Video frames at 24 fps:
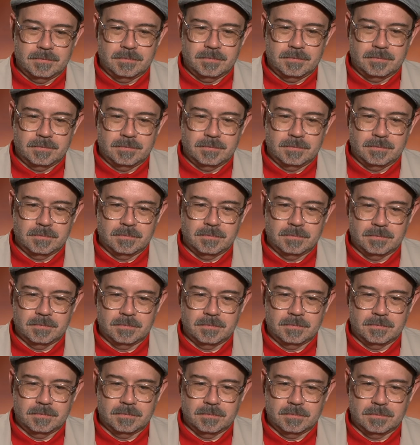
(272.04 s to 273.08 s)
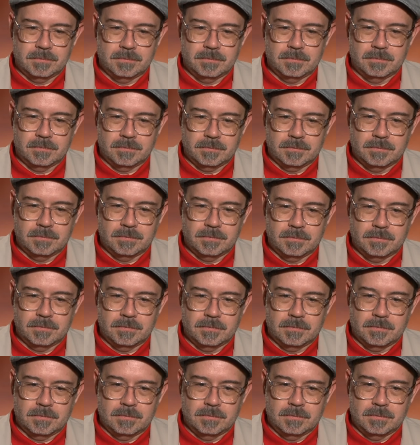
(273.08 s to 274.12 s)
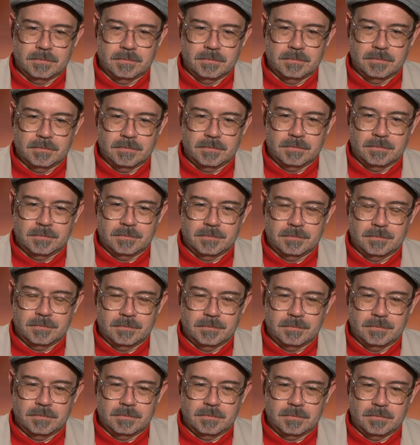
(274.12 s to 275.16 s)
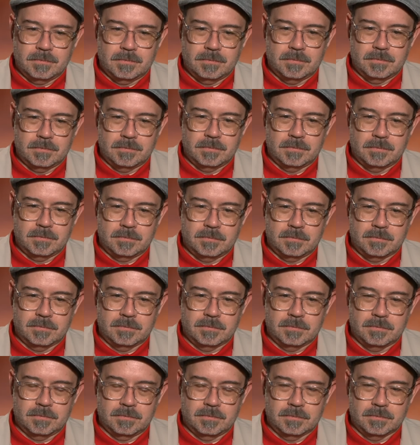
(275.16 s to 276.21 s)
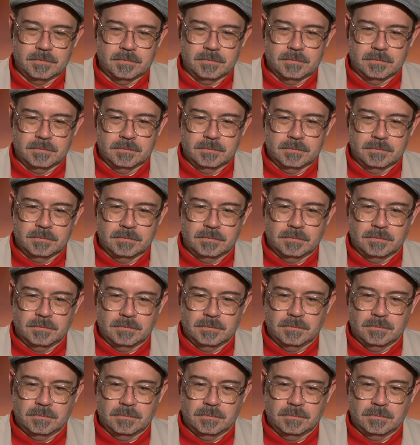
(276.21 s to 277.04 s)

[no speech]